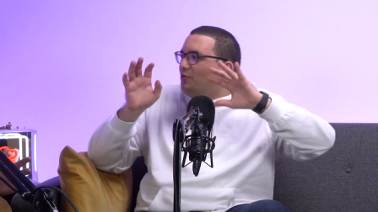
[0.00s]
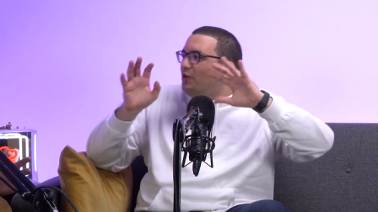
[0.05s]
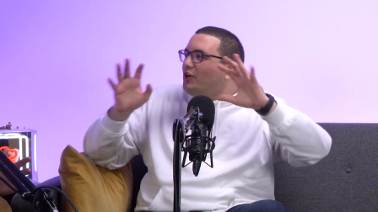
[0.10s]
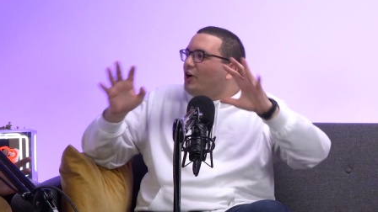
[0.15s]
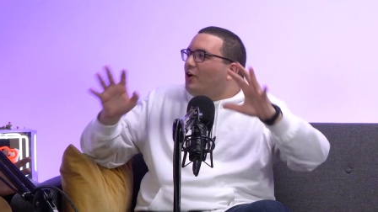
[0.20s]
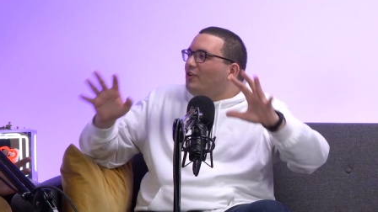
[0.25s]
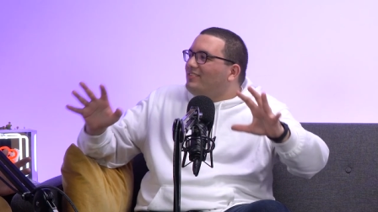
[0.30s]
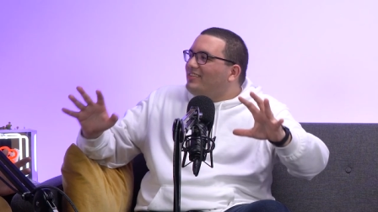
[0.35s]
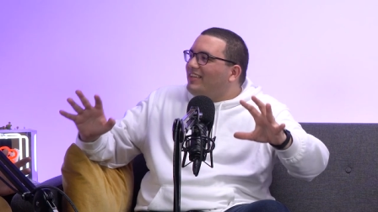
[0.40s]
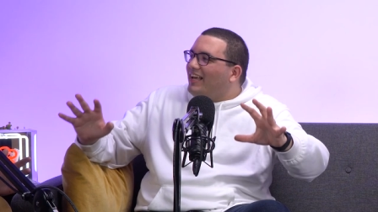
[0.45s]
So for
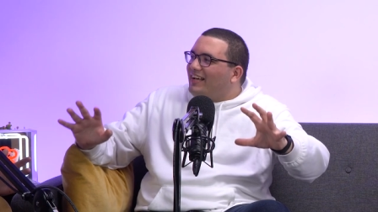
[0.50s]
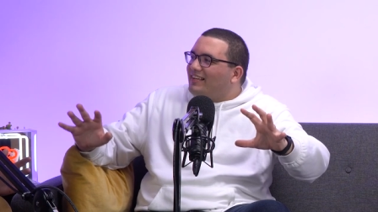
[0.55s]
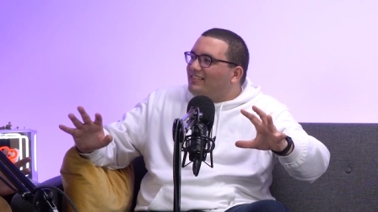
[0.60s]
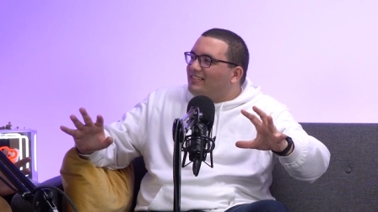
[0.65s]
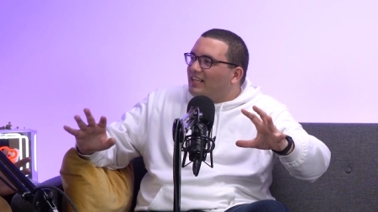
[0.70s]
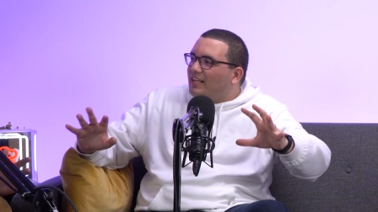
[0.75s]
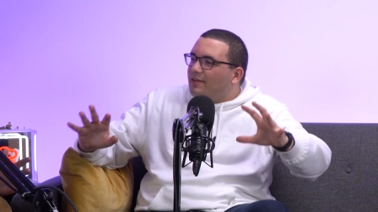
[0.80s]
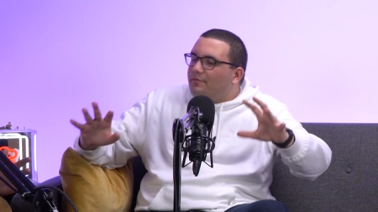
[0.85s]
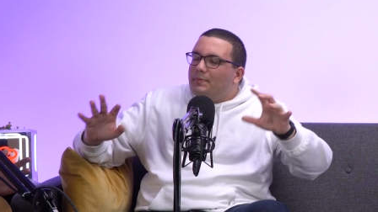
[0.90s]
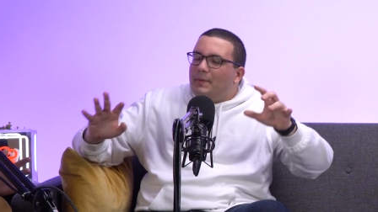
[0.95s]

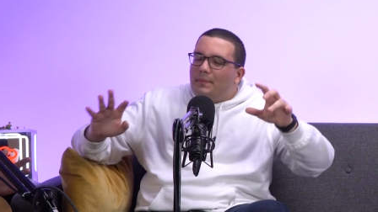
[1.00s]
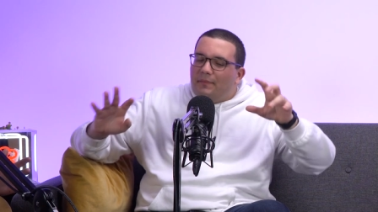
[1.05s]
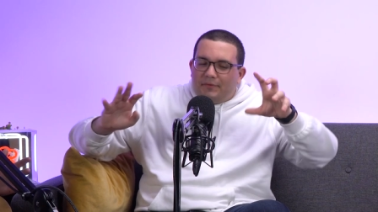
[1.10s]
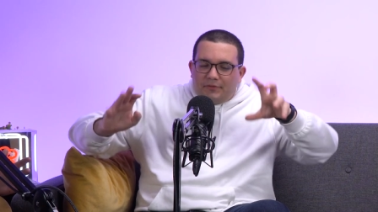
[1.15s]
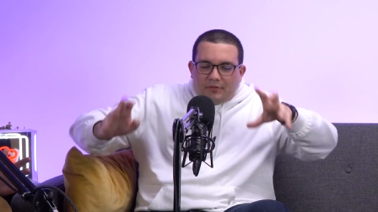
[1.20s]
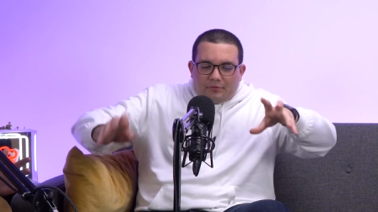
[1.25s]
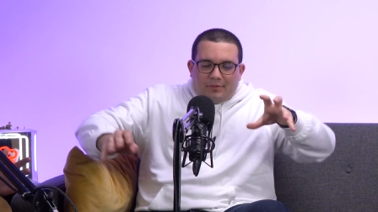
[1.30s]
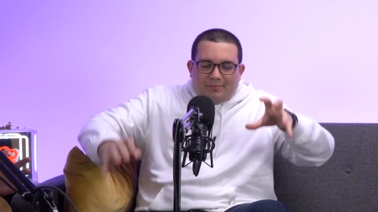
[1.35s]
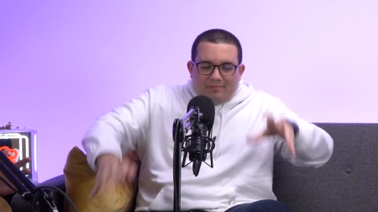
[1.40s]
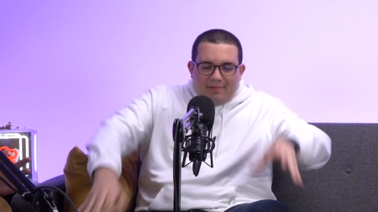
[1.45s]
context, if
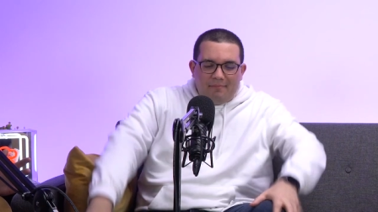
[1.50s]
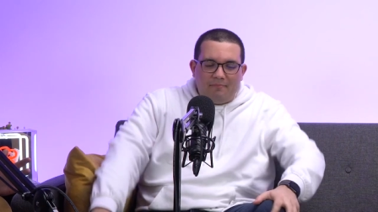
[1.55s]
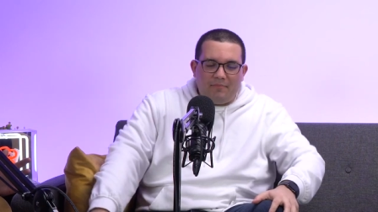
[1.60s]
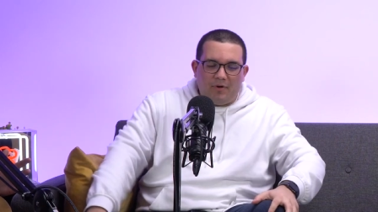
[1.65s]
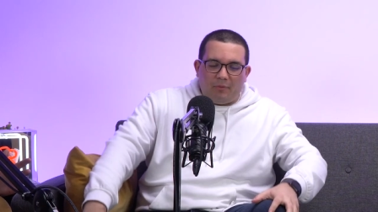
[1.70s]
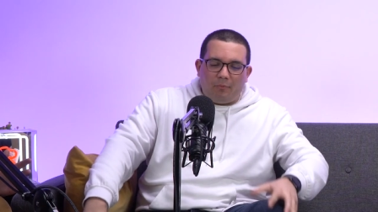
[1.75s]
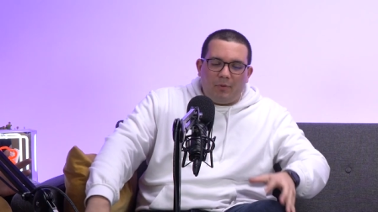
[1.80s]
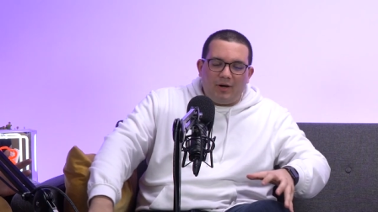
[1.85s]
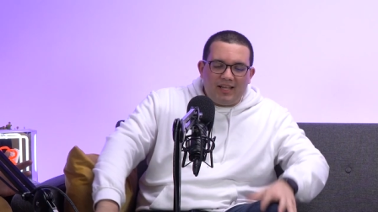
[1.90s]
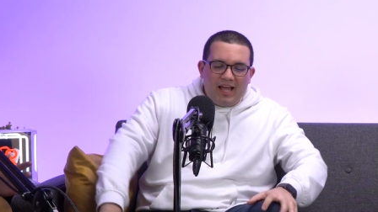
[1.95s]
people don't
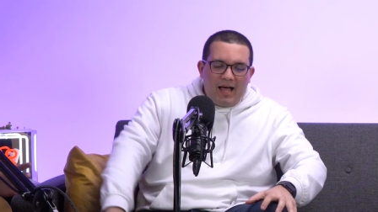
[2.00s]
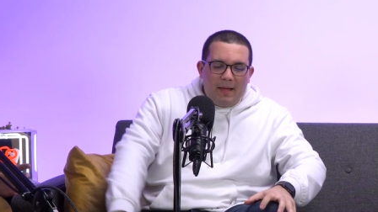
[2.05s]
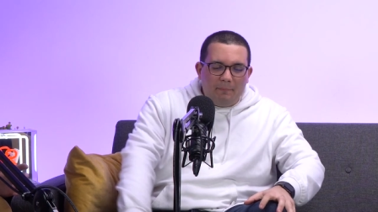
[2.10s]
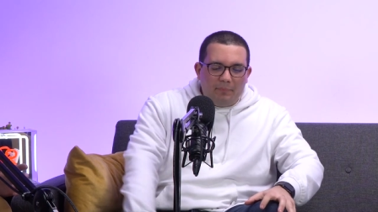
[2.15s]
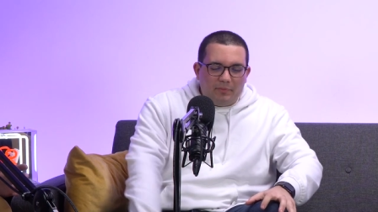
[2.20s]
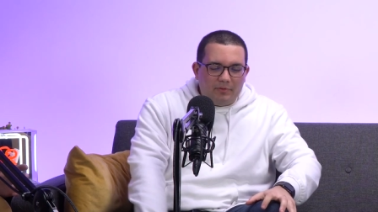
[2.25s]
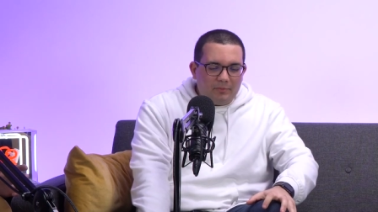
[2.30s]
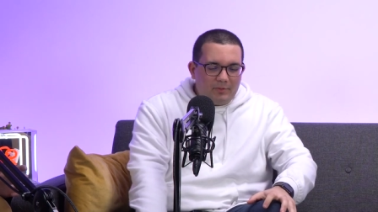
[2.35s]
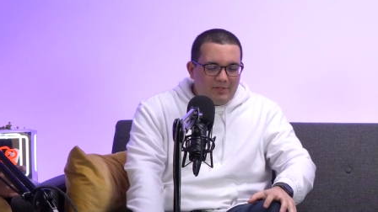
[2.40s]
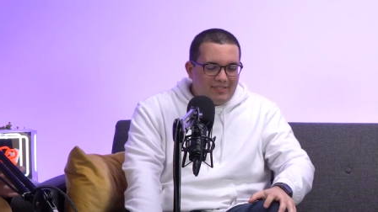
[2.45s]
remember, what
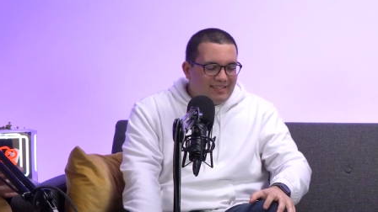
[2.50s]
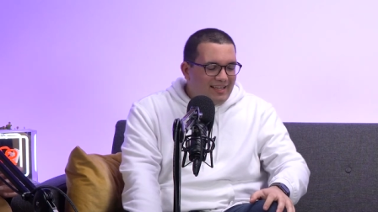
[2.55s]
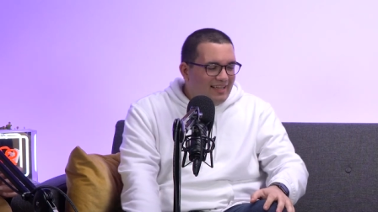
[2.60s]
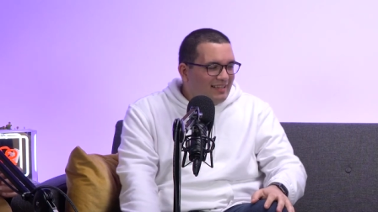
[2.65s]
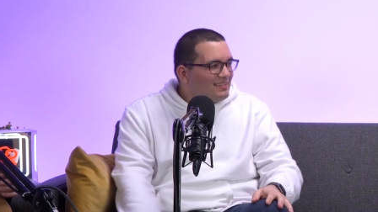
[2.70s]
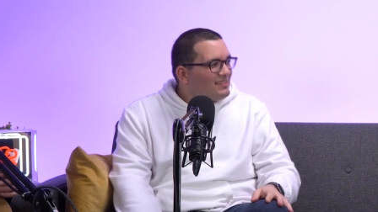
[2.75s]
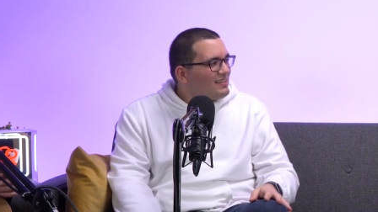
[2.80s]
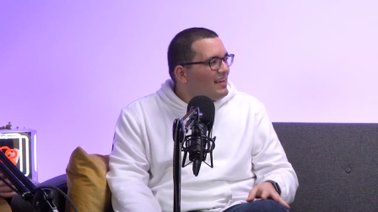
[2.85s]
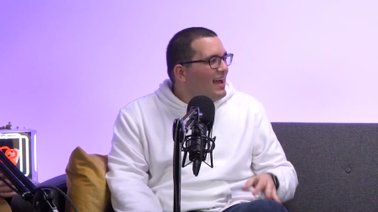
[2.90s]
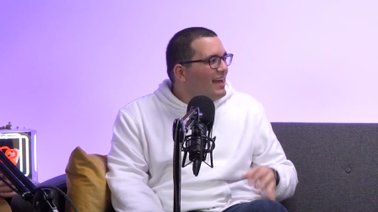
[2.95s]
happened was
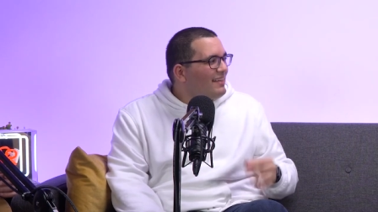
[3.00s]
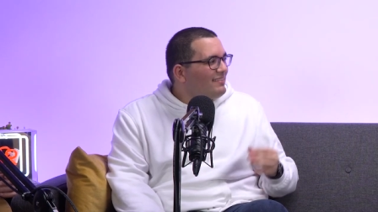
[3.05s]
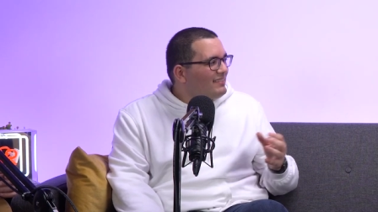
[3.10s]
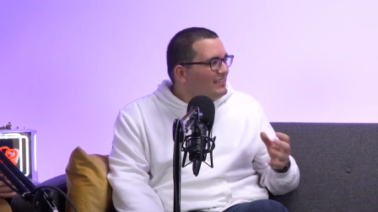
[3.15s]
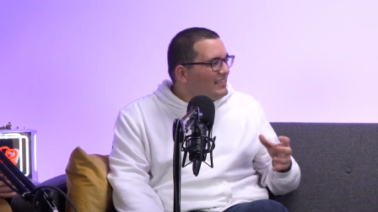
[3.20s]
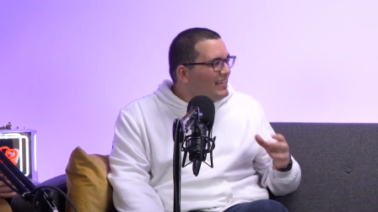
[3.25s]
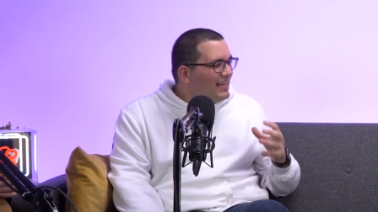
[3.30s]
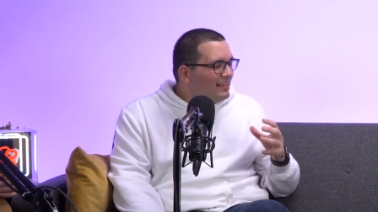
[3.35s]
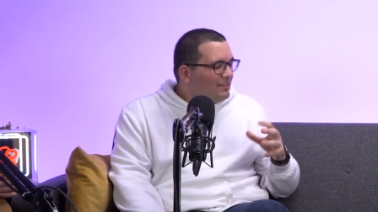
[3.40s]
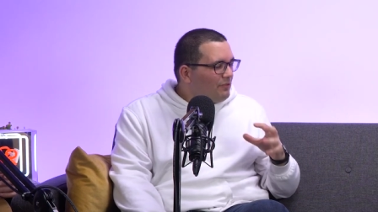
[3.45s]
that at
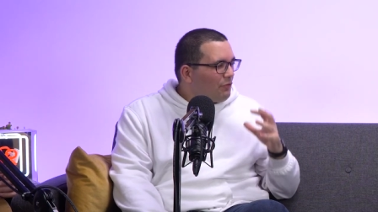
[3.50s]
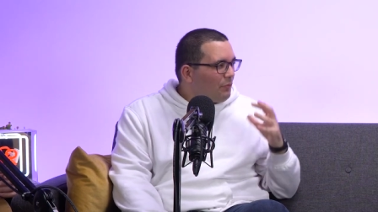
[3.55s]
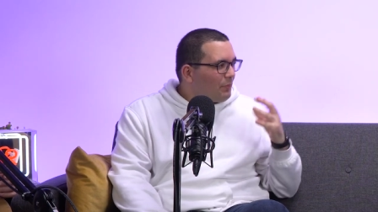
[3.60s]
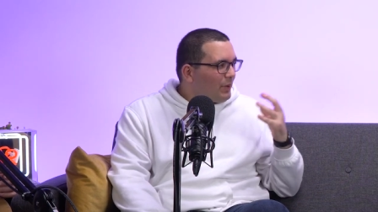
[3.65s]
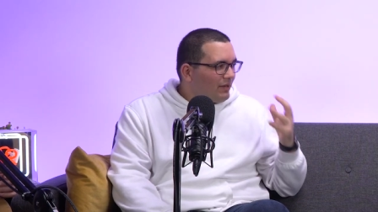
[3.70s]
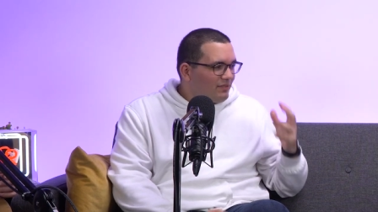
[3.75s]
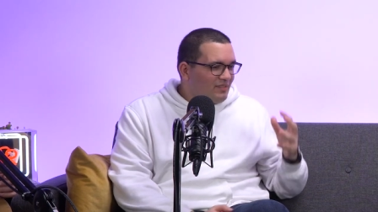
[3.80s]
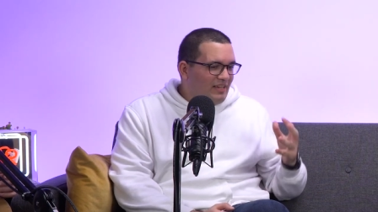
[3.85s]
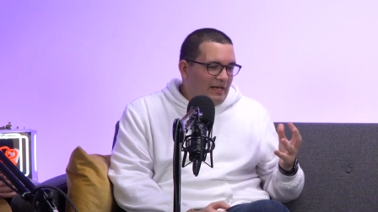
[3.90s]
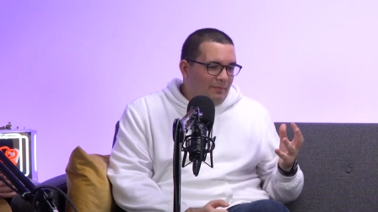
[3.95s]
the end of the
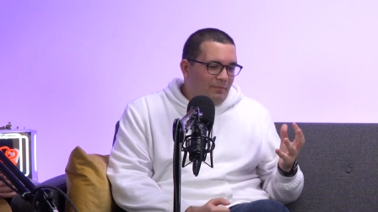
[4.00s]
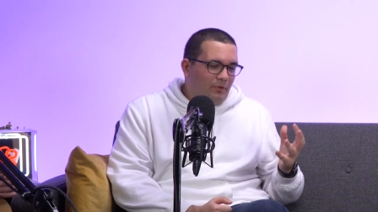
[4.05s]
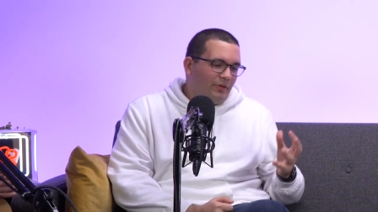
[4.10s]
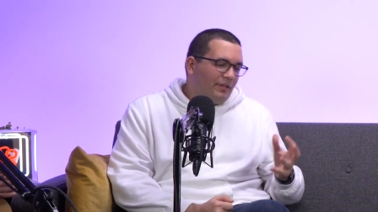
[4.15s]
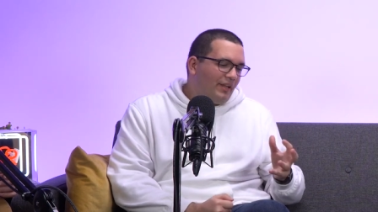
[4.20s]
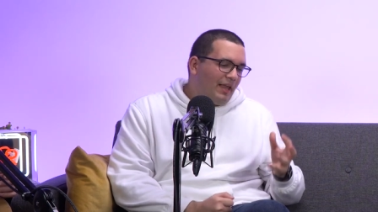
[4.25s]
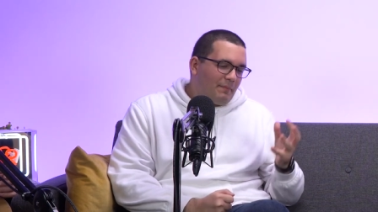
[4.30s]
round table